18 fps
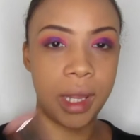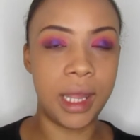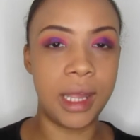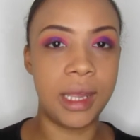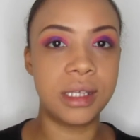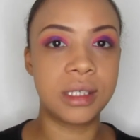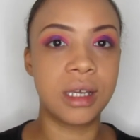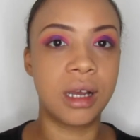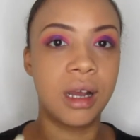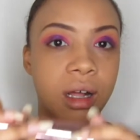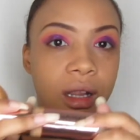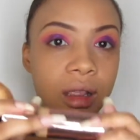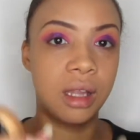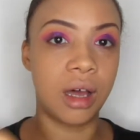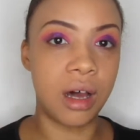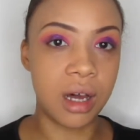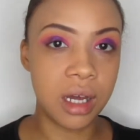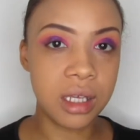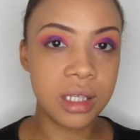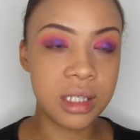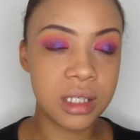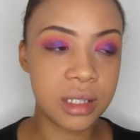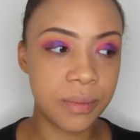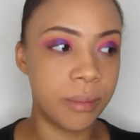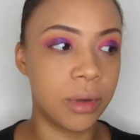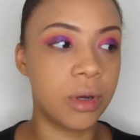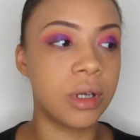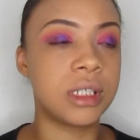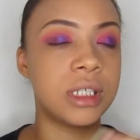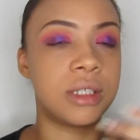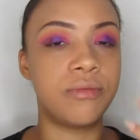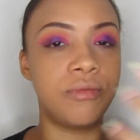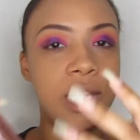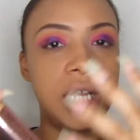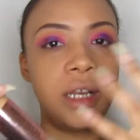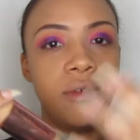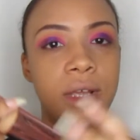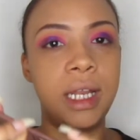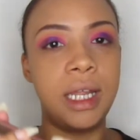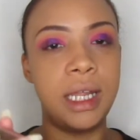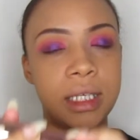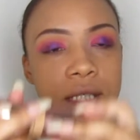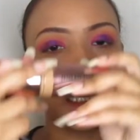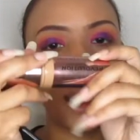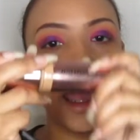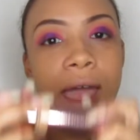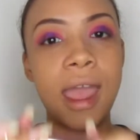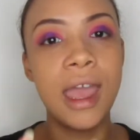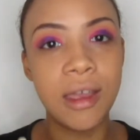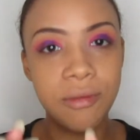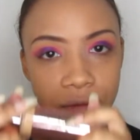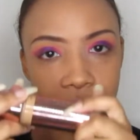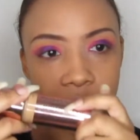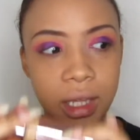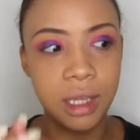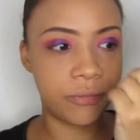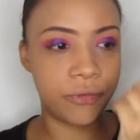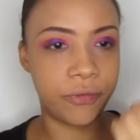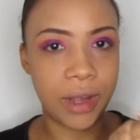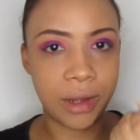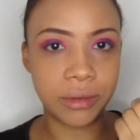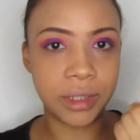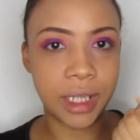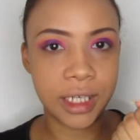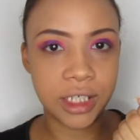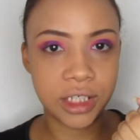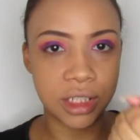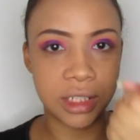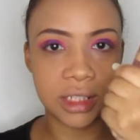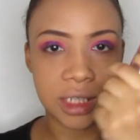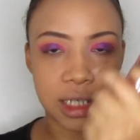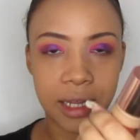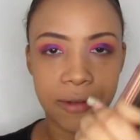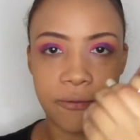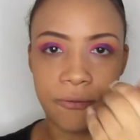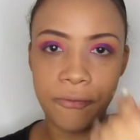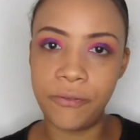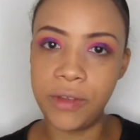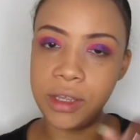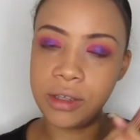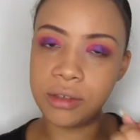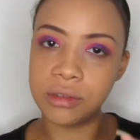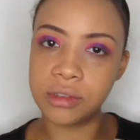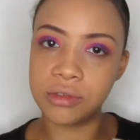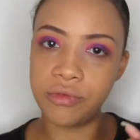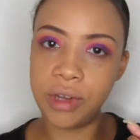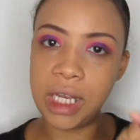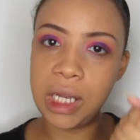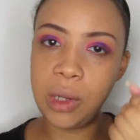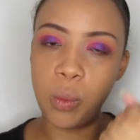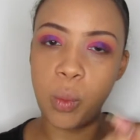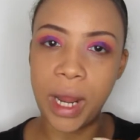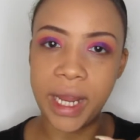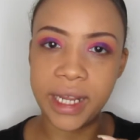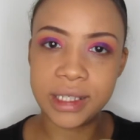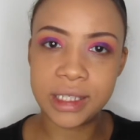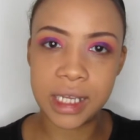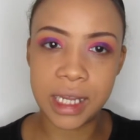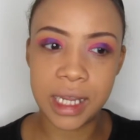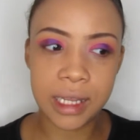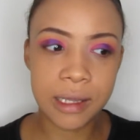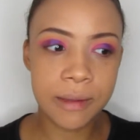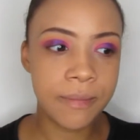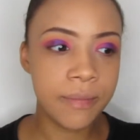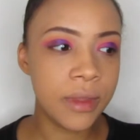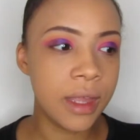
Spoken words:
is glass because it's it's a heavy foundation. It's like it feels really weighty.